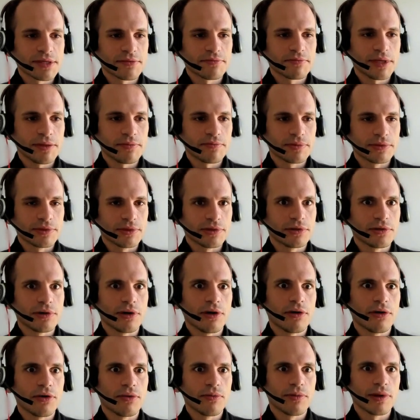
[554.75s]
people
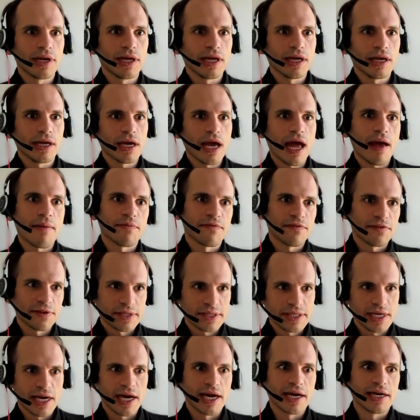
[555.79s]
overly
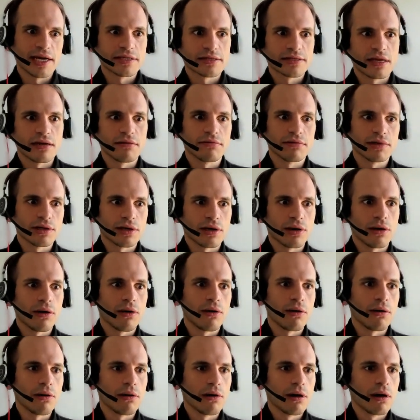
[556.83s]
emphasize, they will
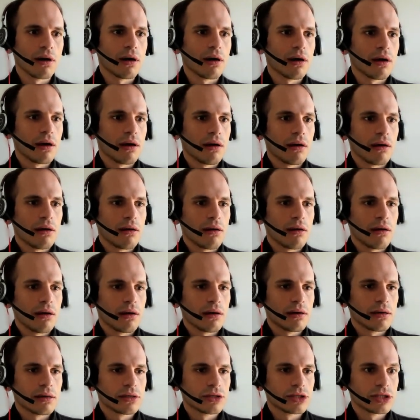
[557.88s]
go
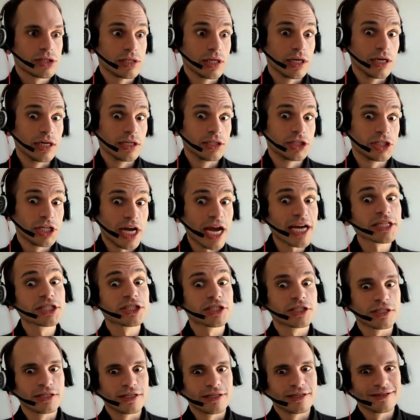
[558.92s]

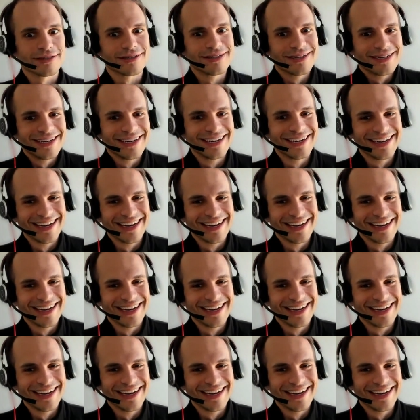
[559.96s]
suggestion.